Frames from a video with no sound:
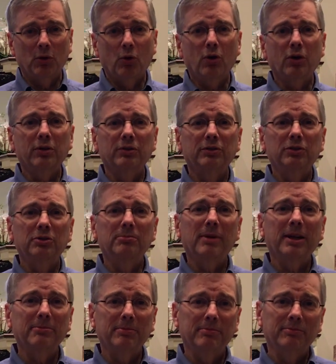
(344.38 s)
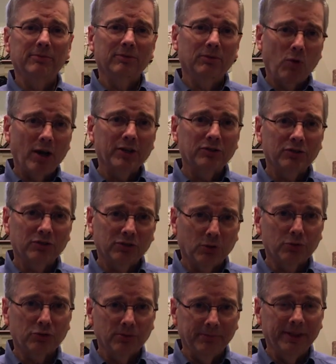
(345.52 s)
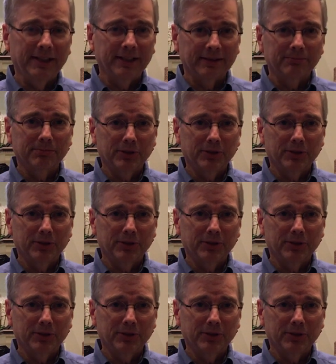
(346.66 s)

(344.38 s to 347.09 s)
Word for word: or you might watch social media,